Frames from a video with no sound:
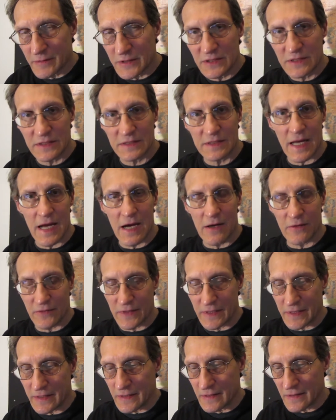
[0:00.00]

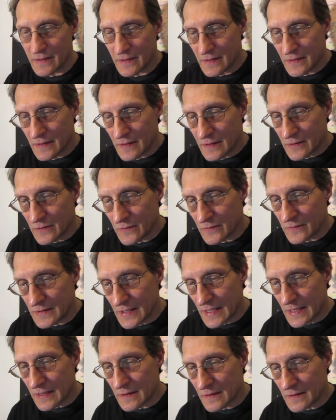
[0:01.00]
astounded. You
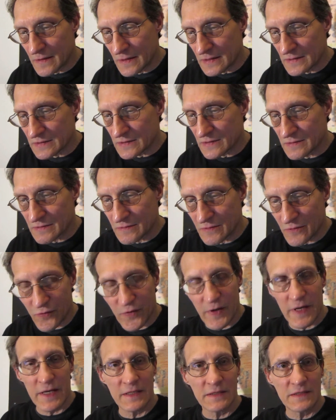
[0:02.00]
take these
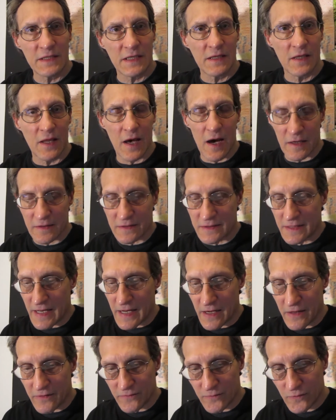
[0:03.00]
crazy
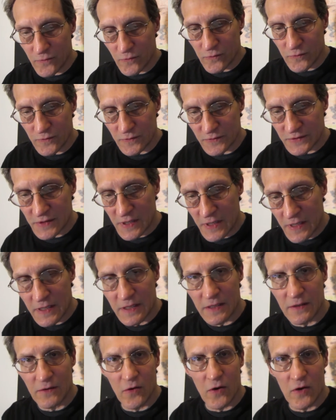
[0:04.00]
lockdown rules.
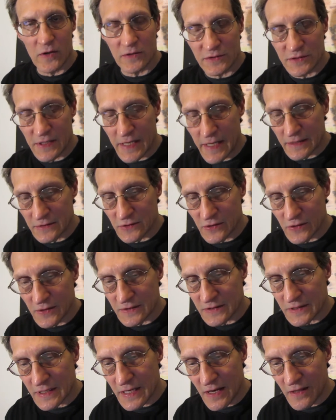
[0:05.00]
In Los
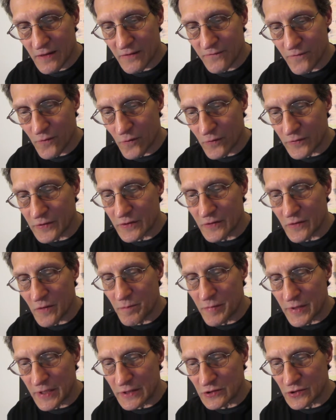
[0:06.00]
Angeles, California, the
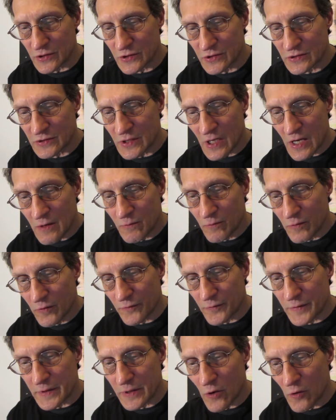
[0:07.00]
beaches will
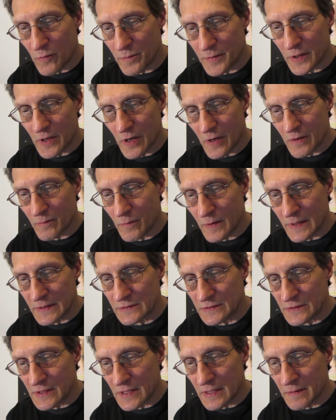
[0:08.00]
reopen on
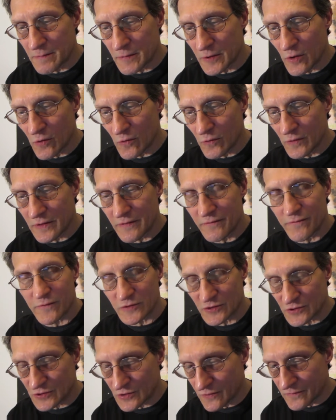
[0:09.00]
Wednesday, but only for
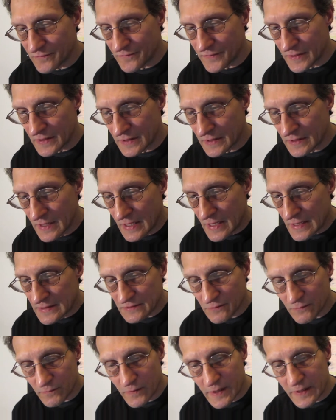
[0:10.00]
surfing,
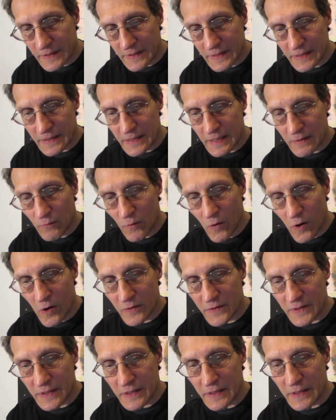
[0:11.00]
running,
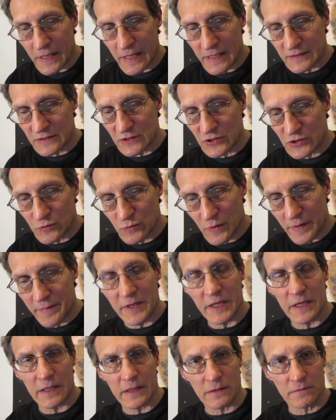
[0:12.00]
walking, and
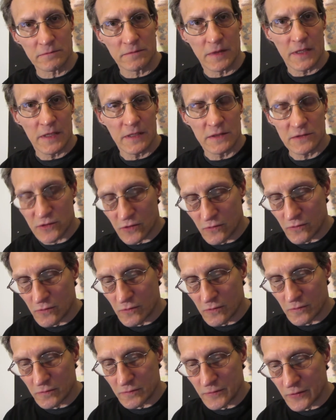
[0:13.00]
swimming.
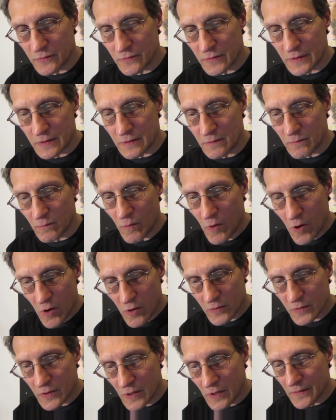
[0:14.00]
So you can
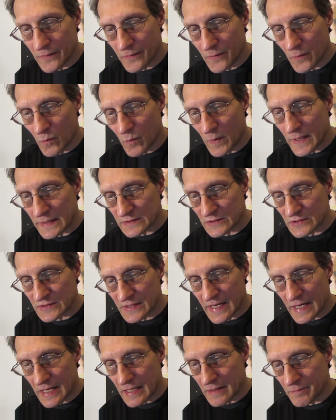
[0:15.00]
walk on the wet
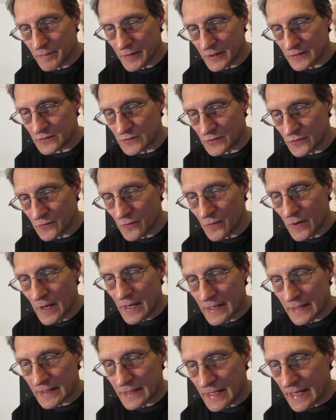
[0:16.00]
sand, but you
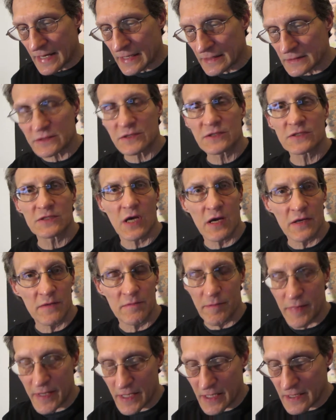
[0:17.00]
can't
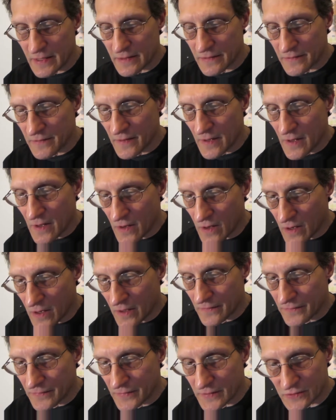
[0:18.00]
sunbathe
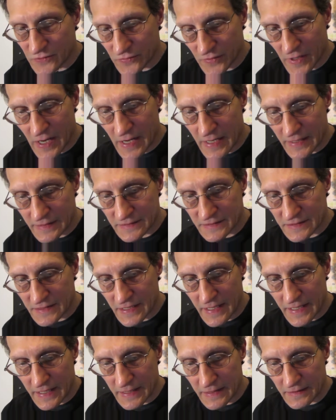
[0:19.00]
on the dry
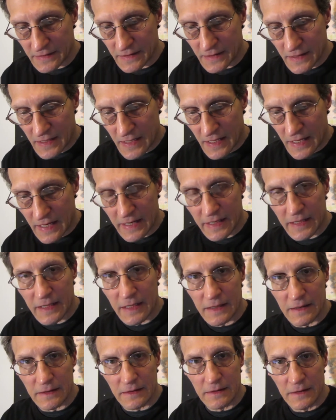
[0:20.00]
sand.
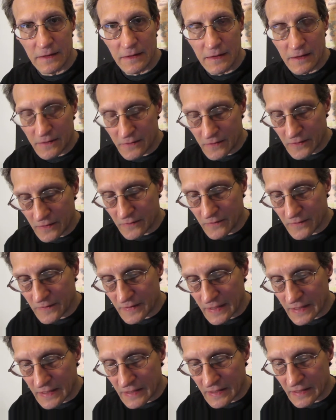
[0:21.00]
And they're
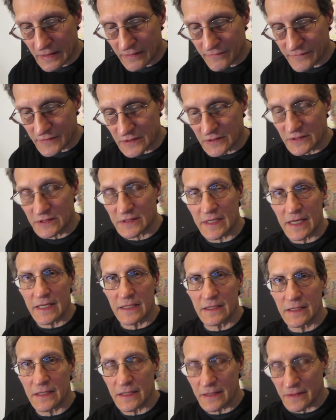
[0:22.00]
thinking of
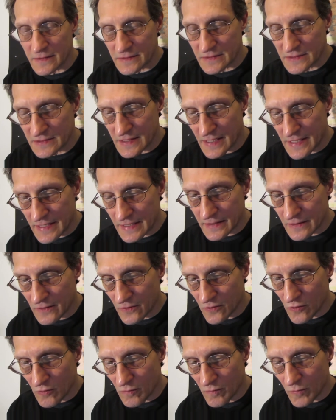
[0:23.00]
extending the
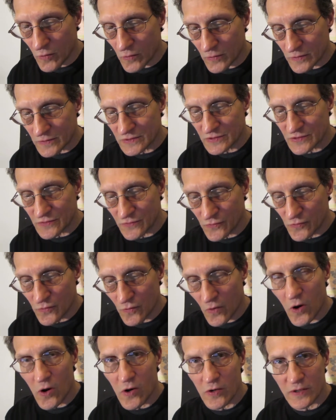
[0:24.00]
stay-at-home orders
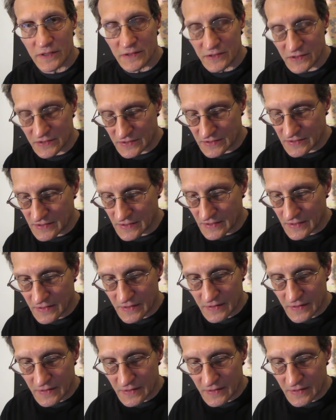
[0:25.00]
through August.